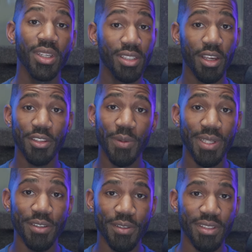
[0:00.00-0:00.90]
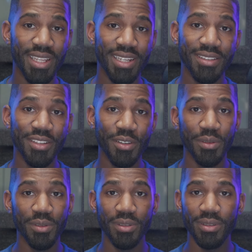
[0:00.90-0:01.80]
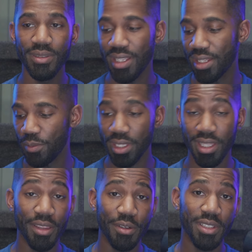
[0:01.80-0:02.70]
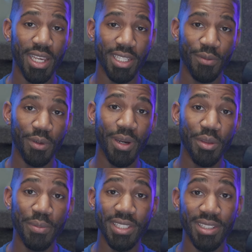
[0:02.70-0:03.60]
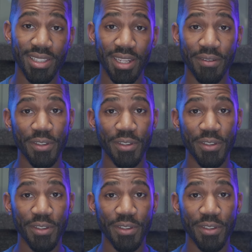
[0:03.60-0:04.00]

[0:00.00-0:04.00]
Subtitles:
It's also easier to stay in tune than with other saxophone mouthpieces that I've